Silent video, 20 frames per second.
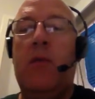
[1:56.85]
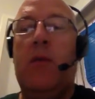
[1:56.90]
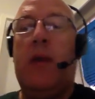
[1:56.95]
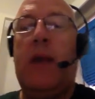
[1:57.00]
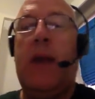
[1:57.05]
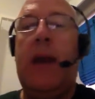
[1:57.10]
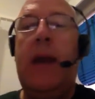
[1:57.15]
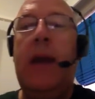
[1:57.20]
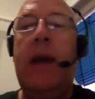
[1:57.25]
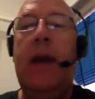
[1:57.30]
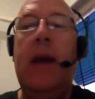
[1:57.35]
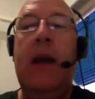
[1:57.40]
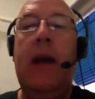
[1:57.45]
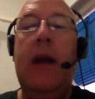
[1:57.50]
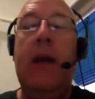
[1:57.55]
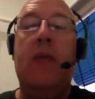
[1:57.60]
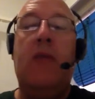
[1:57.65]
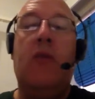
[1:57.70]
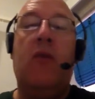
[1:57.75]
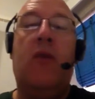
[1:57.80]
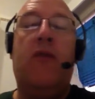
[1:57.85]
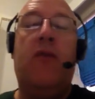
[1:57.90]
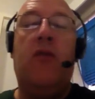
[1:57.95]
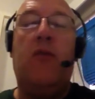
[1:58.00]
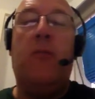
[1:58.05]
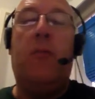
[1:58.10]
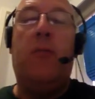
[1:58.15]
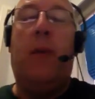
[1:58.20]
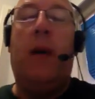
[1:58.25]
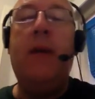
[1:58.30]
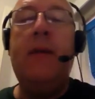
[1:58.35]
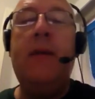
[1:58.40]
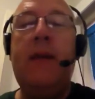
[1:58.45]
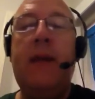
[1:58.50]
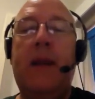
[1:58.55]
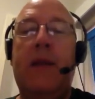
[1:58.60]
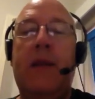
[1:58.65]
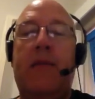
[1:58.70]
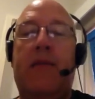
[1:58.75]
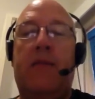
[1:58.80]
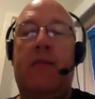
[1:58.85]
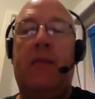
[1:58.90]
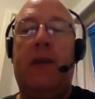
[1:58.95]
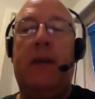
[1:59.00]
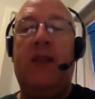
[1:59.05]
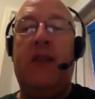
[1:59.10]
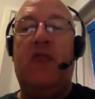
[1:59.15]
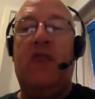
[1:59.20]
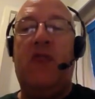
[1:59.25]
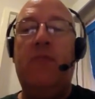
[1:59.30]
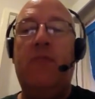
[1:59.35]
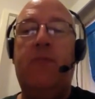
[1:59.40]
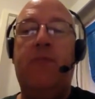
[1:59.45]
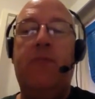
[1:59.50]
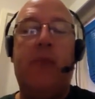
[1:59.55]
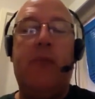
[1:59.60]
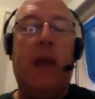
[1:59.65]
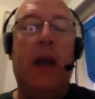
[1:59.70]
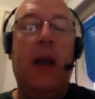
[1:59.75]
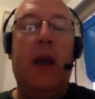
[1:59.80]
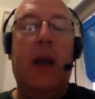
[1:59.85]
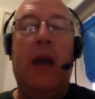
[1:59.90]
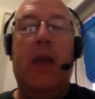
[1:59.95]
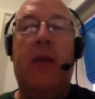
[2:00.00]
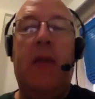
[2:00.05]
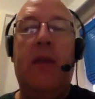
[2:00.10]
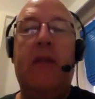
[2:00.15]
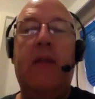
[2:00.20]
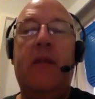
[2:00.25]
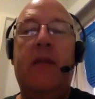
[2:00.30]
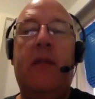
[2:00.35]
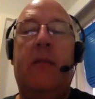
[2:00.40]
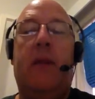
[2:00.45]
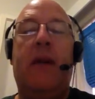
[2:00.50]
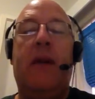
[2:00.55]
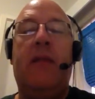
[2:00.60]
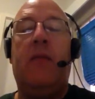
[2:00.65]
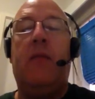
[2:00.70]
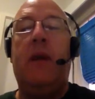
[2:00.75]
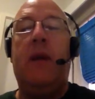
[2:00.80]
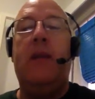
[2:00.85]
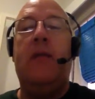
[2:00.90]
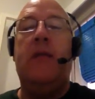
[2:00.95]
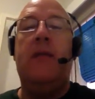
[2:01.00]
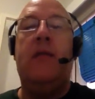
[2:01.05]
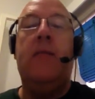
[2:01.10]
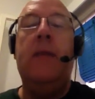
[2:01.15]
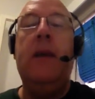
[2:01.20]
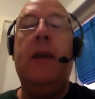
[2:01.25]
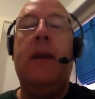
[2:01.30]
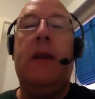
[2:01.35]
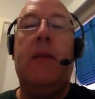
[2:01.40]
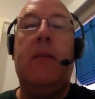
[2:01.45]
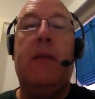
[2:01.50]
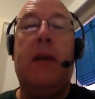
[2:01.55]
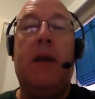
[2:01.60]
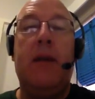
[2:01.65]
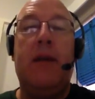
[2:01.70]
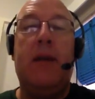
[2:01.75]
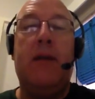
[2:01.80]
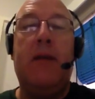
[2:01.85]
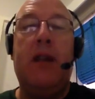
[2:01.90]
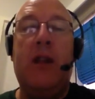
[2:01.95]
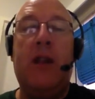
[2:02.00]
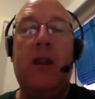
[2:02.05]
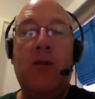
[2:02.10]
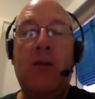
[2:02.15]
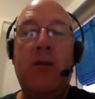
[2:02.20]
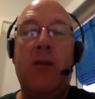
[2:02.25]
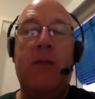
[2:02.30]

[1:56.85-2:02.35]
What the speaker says: Okay, so if you're imparting information, this is the best way to speak, because if you don't